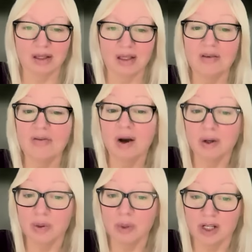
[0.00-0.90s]

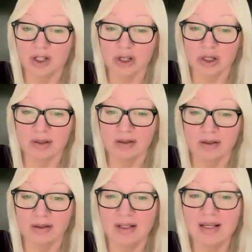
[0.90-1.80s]
Evaluation.
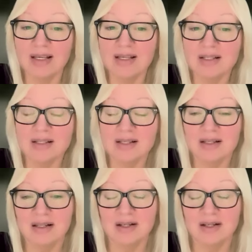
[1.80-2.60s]
is this